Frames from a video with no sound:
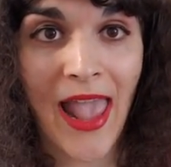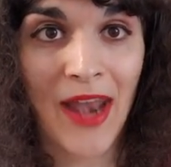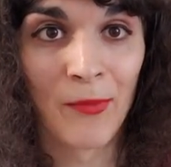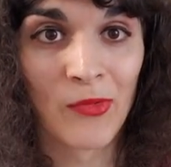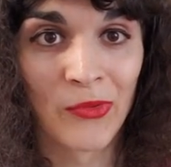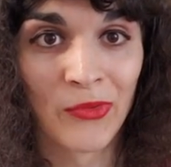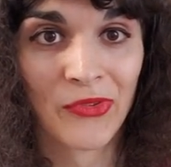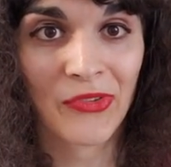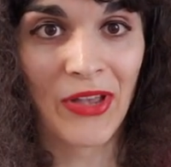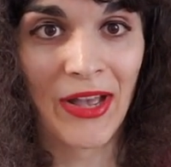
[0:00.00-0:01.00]

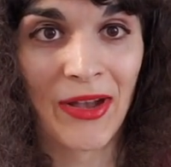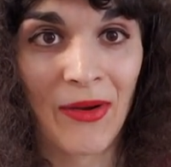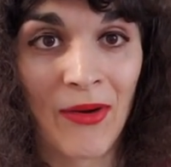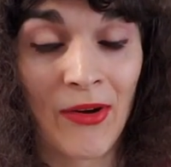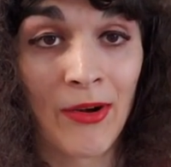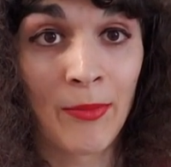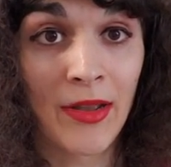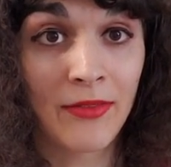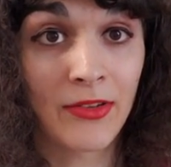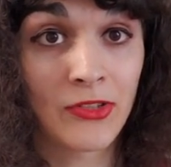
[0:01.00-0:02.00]
animals are
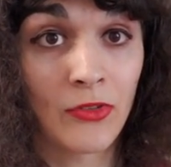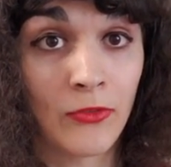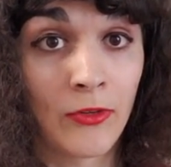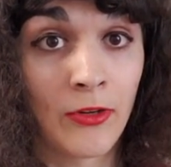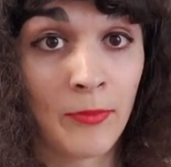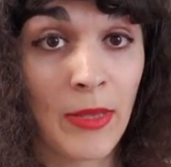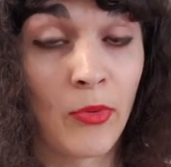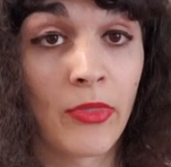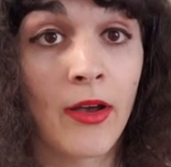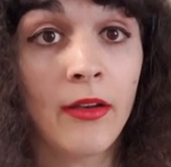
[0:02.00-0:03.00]
beneficial for
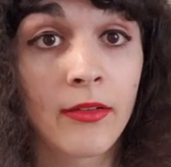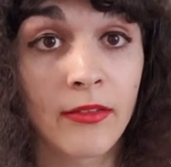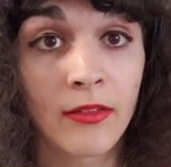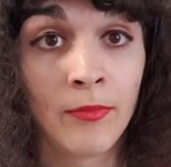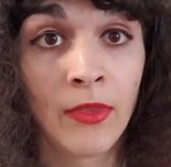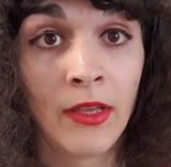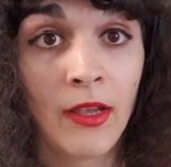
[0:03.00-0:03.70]
people with autism.